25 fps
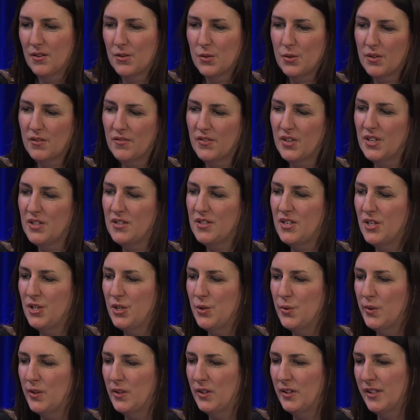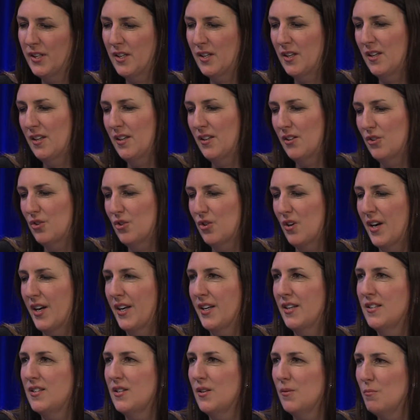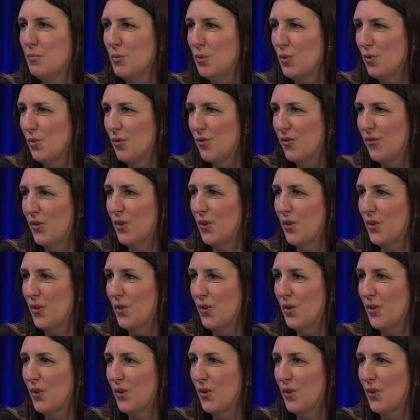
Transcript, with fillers: sort of continually trying to move